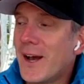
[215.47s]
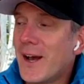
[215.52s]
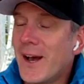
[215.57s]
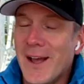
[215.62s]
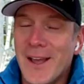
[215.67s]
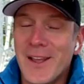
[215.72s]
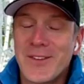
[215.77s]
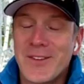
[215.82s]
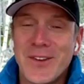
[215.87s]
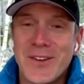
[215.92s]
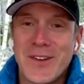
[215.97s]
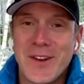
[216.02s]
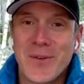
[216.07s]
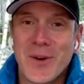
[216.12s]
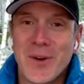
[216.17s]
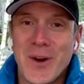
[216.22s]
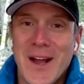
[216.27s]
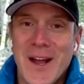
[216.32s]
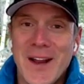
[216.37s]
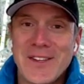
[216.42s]
It's a
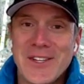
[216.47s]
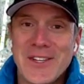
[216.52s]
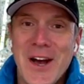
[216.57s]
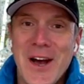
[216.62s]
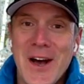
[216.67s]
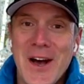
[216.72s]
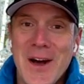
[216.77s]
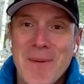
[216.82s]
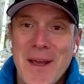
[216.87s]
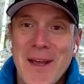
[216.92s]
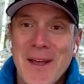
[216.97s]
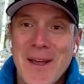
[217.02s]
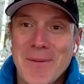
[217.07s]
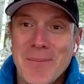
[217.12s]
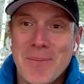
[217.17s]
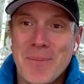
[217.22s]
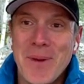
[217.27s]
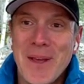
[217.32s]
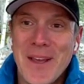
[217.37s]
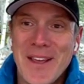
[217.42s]
different kind of job,
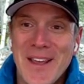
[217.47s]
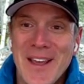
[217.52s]
man.